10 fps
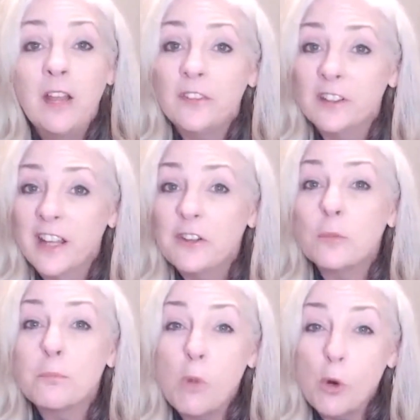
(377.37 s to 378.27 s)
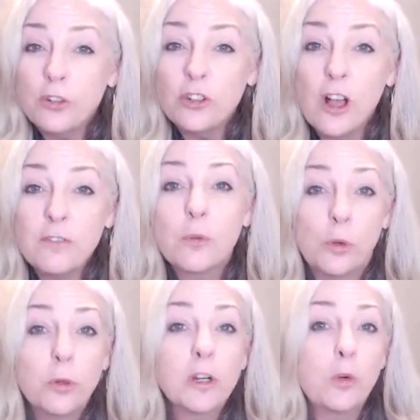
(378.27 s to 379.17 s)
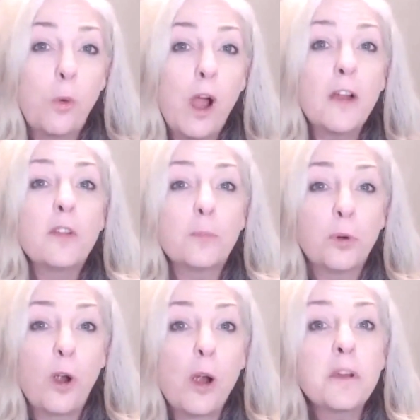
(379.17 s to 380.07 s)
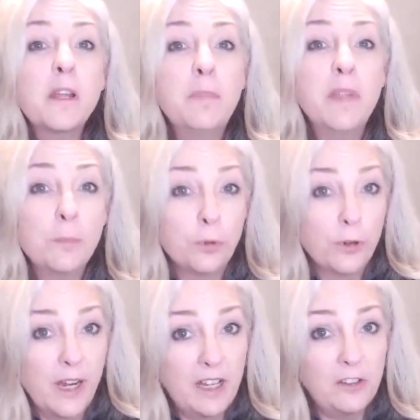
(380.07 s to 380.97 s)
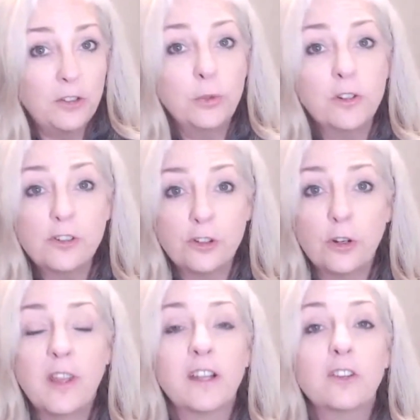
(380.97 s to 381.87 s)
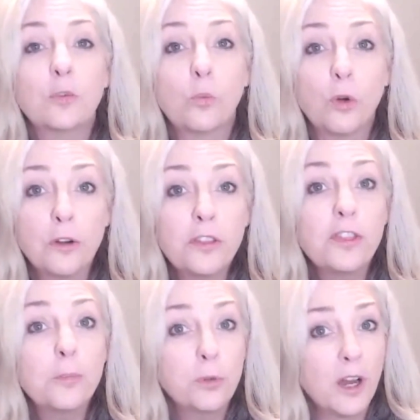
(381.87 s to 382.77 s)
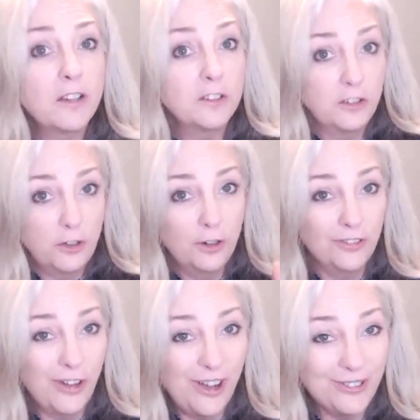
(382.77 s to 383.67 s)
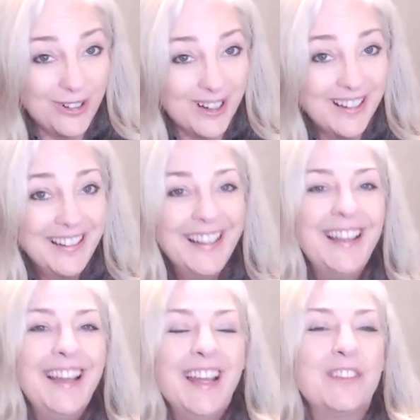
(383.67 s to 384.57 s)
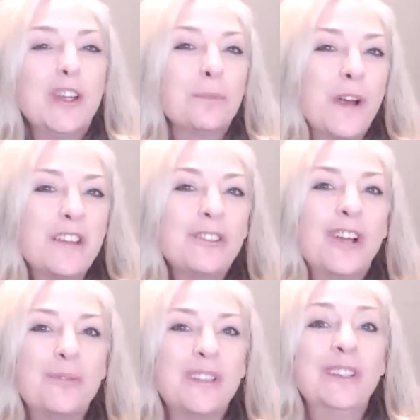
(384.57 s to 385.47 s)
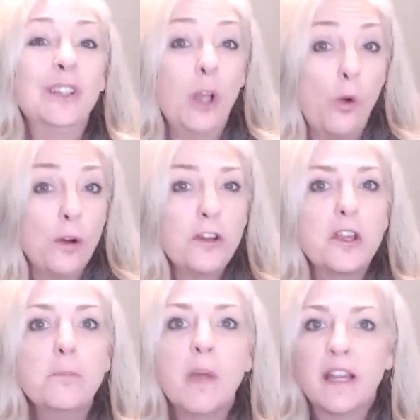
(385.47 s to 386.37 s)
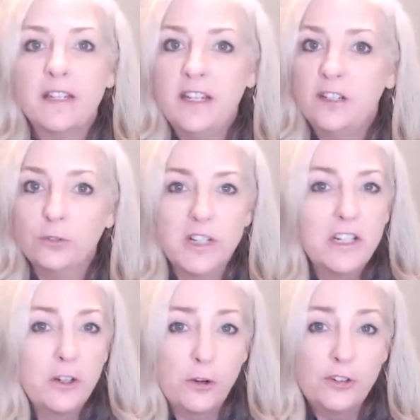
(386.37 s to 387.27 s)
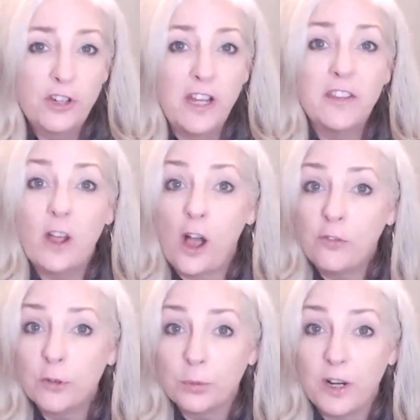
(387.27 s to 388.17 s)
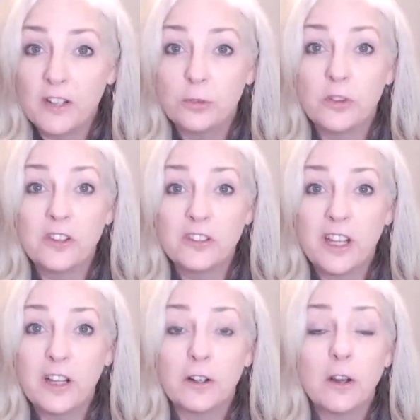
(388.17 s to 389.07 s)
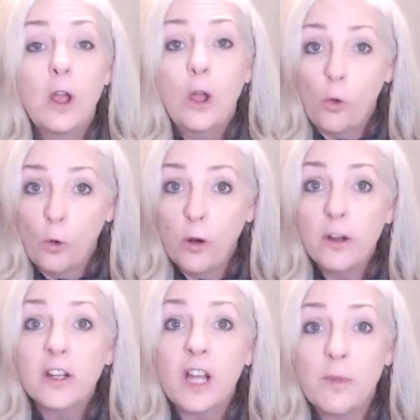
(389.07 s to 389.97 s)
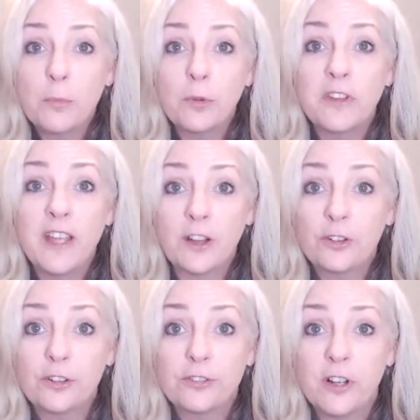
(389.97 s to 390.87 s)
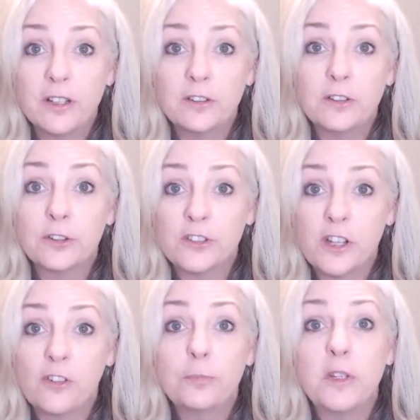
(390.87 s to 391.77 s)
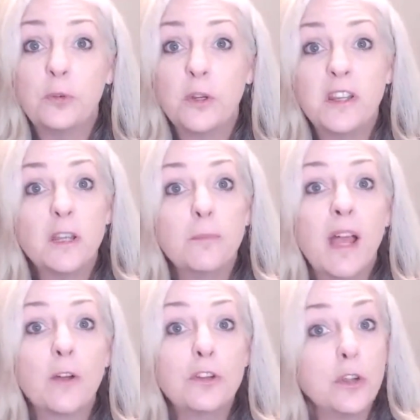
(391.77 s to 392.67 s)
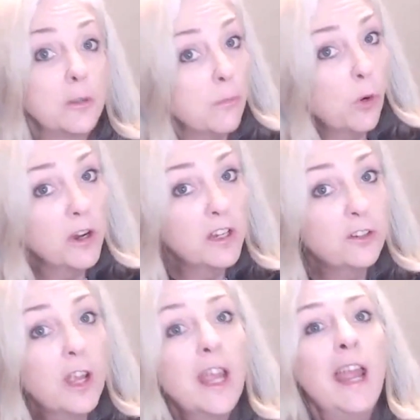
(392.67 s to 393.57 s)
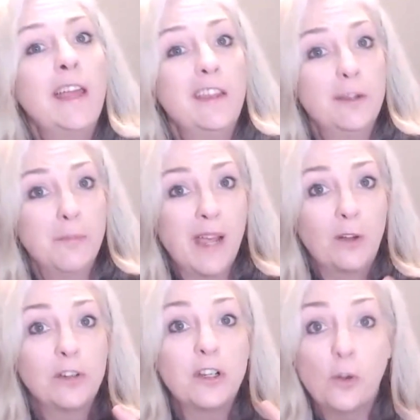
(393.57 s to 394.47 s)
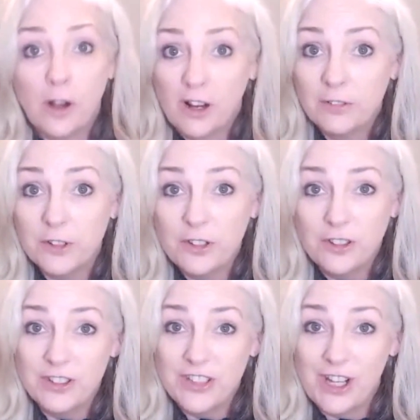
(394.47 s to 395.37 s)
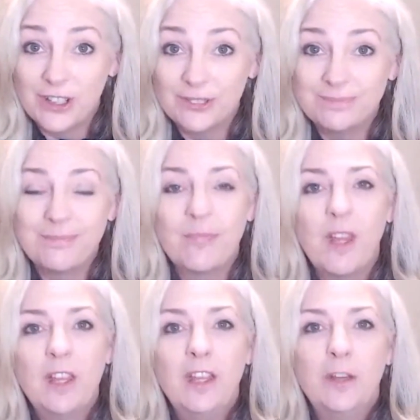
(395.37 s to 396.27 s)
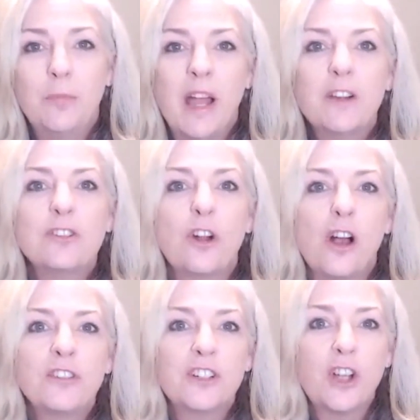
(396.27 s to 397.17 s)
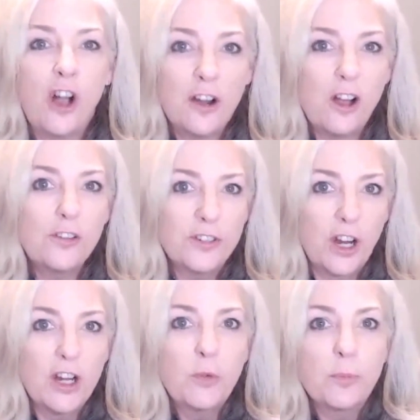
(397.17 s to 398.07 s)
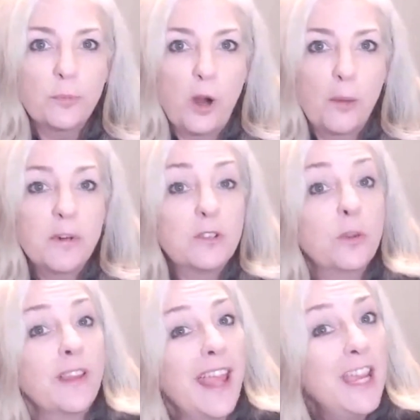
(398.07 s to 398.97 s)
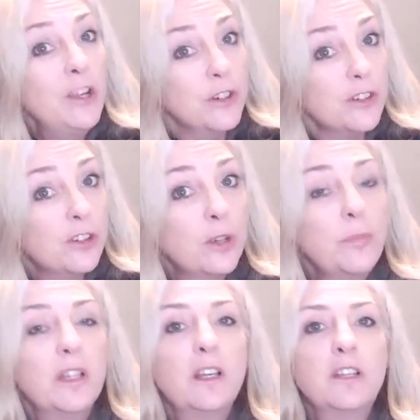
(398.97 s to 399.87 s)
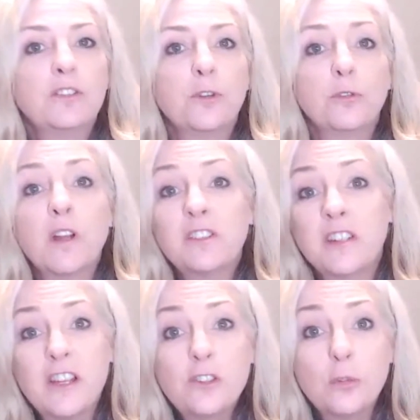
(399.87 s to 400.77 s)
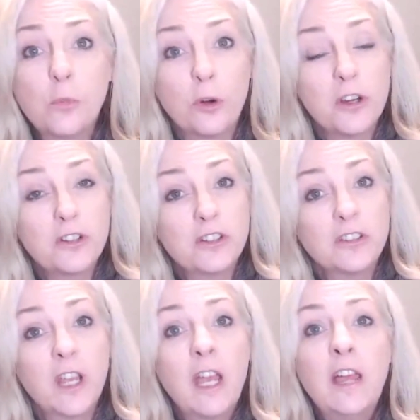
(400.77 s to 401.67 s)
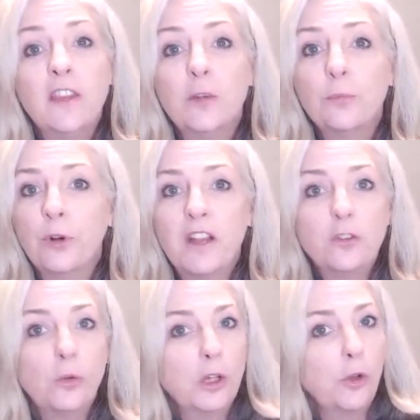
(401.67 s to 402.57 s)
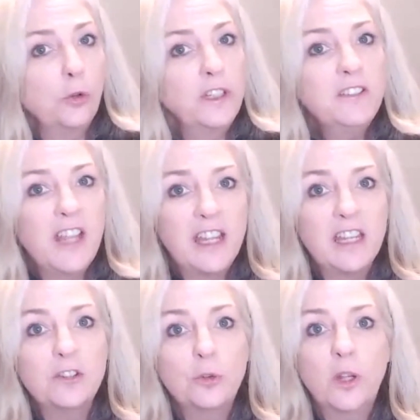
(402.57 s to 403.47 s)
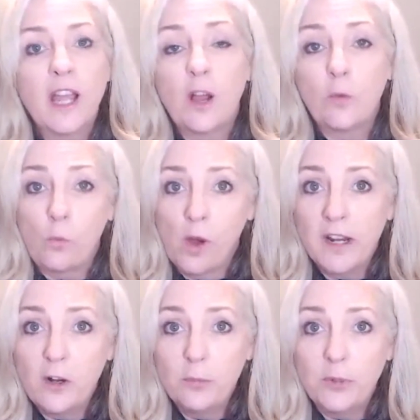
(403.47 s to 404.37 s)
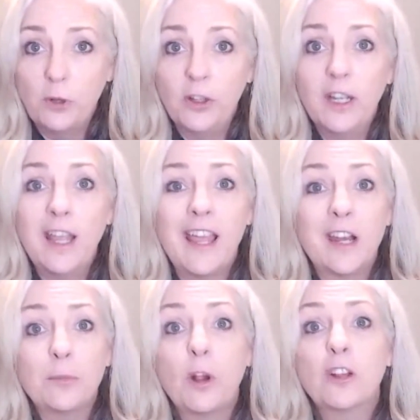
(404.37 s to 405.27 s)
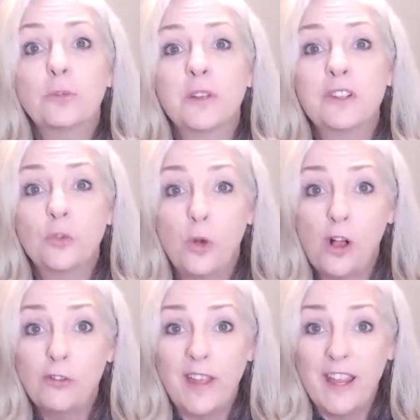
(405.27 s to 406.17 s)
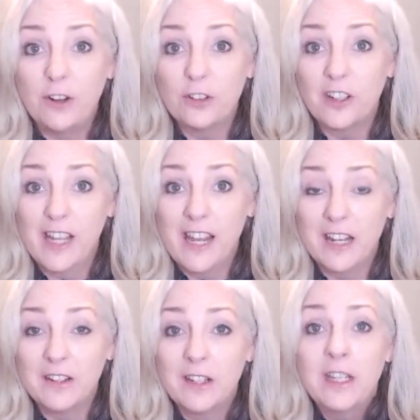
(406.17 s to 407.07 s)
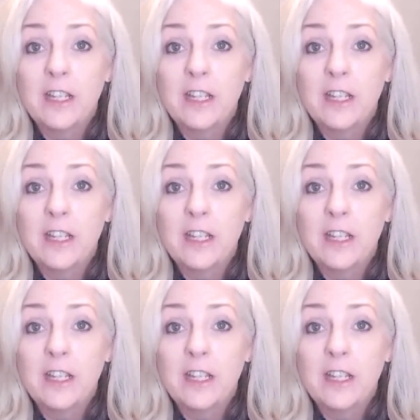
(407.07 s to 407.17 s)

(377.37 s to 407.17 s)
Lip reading: The lender most often will require the property be appraised to ensure that it's worth the price you have offered. If the appraisal comes in lower, you might need to renegotiate the offer price with the seller or come up with the extra funds yourself between the amount you can mortgage and the amount you offered to the seller. Buyers are often caught off guard with properties with acreage because for residential mortgages, the appraisal will only take into account one outbuilding and approximately 12 acres of land.